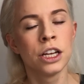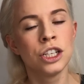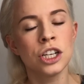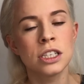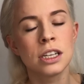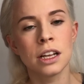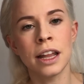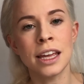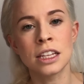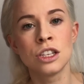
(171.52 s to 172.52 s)
just
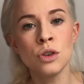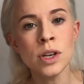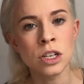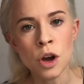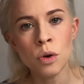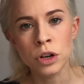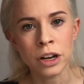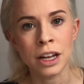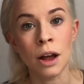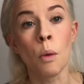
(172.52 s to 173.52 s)
like it's doing no
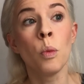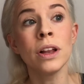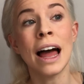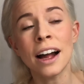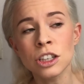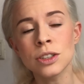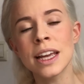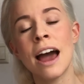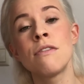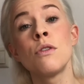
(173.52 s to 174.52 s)
good will
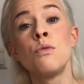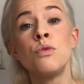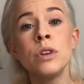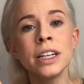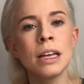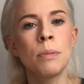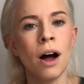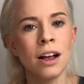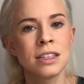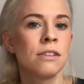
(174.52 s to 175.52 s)
actually have a really
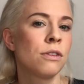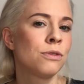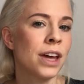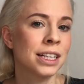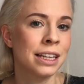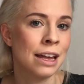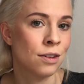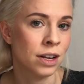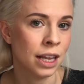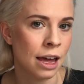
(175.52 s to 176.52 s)
positive effect
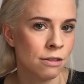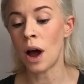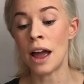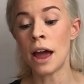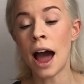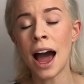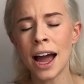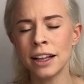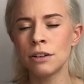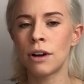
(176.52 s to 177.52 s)
later in life. I
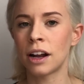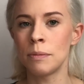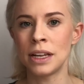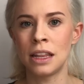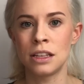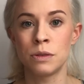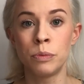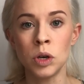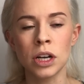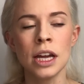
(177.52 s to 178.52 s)
highly recommend this
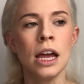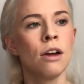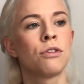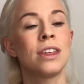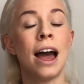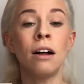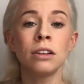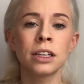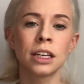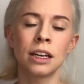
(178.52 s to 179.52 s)
book for the
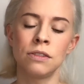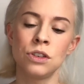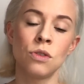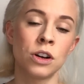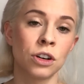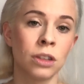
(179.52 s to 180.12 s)
outlook it gives you on